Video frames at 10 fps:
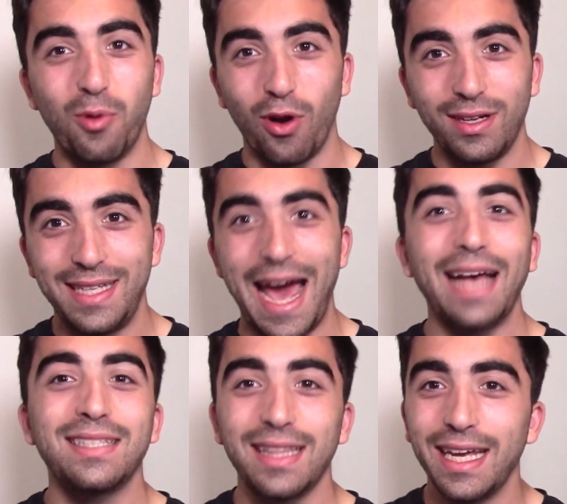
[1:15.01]
more
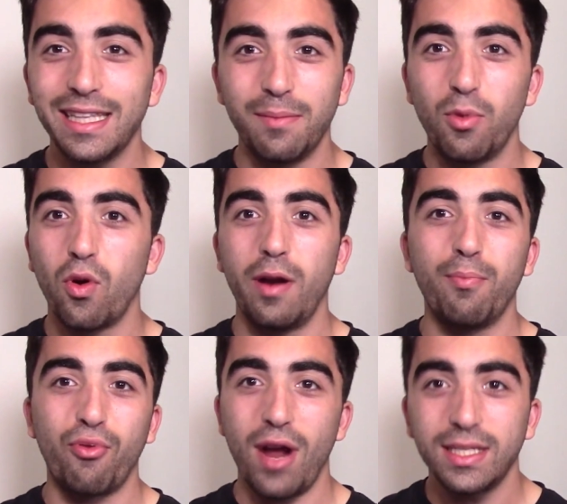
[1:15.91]
dazzling, the more
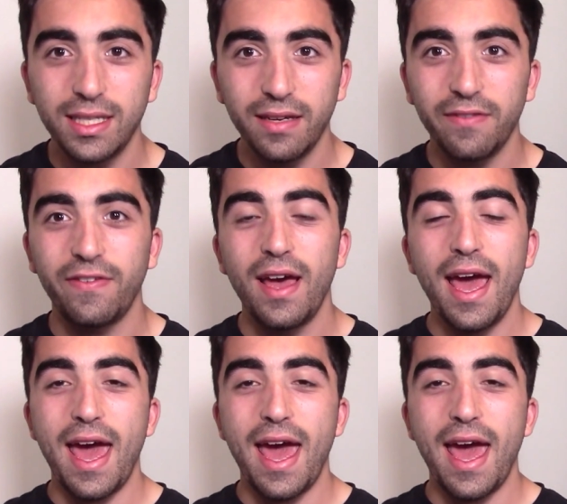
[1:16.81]
impressive,